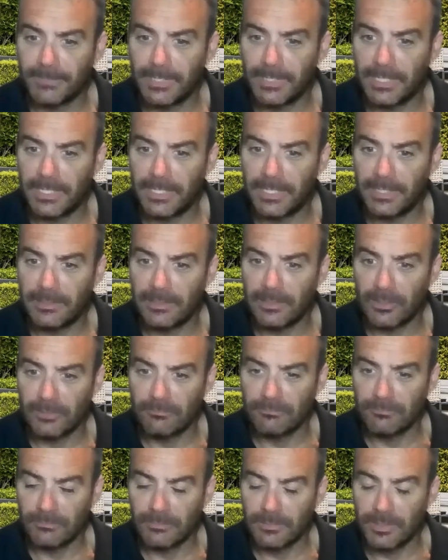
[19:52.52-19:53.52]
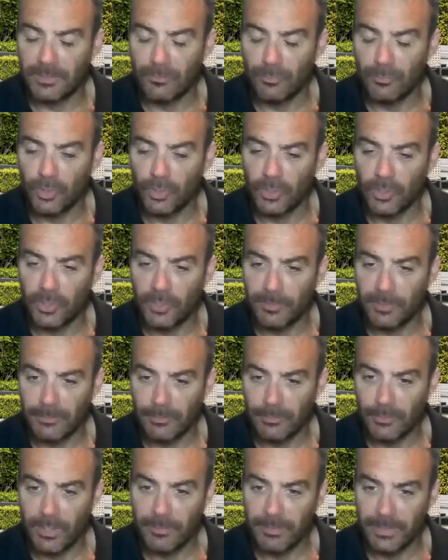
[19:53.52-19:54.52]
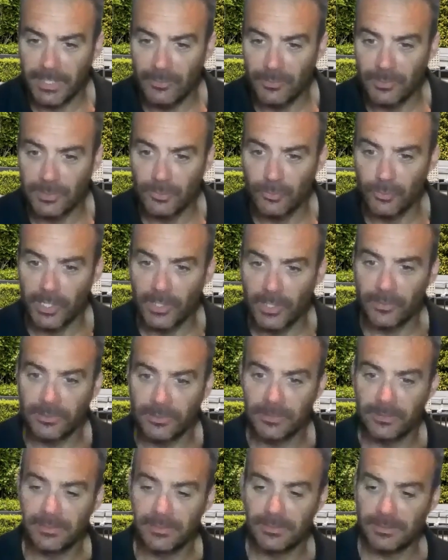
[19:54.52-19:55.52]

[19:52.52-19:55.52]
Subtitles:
and like there weren't a lot of people around, but he was still going.